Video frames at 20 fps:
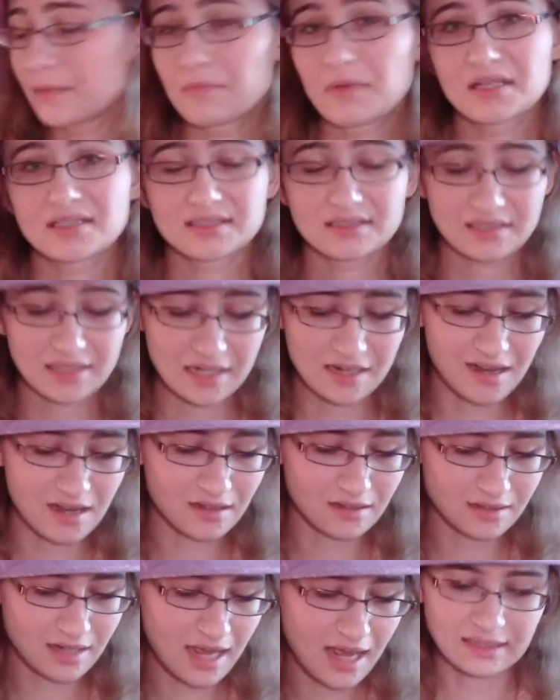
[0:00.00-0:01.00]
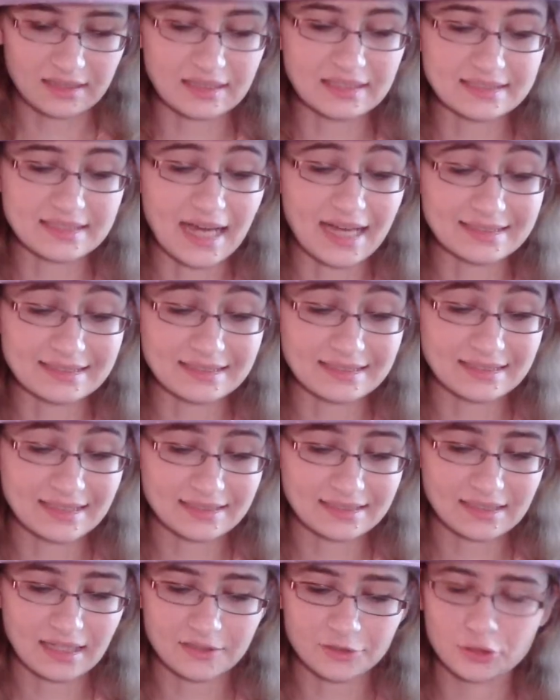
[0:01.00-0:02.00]
Bastian. This has
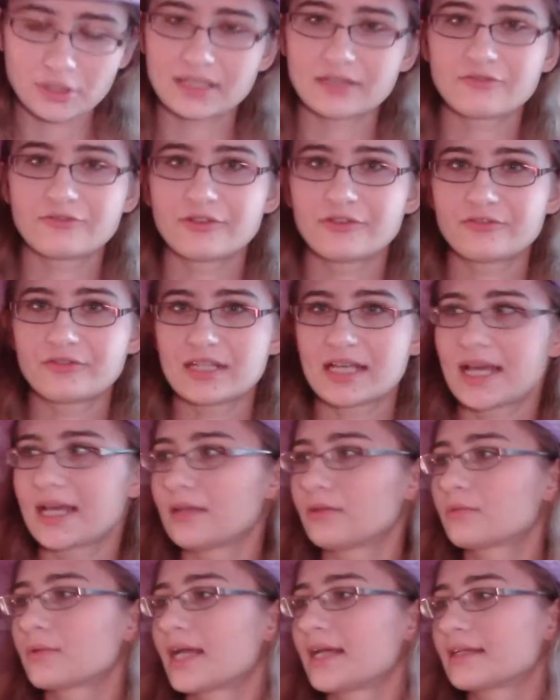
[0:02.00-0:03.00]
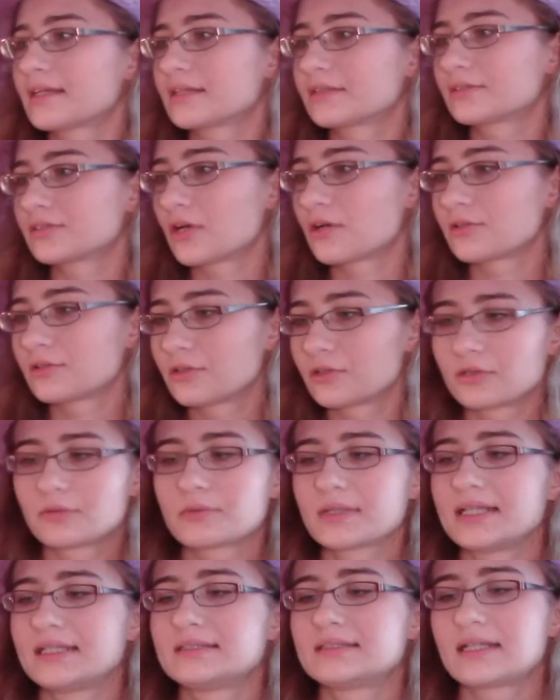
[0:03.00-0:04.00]
658 ratings on
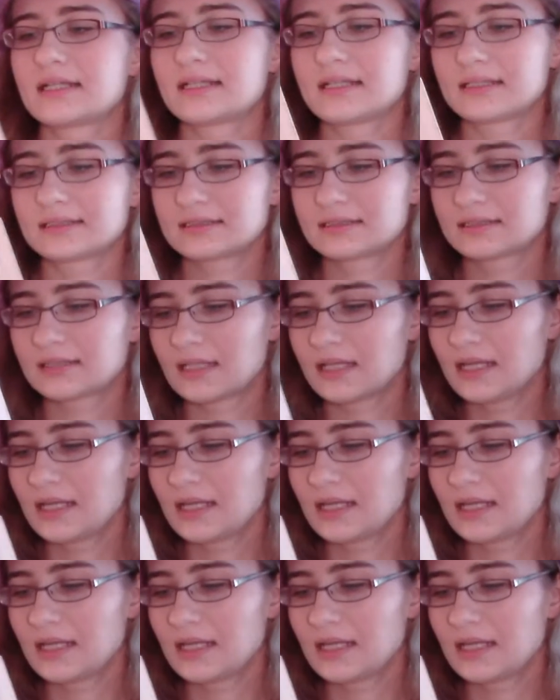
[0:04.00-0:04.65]
Goodreads, and it's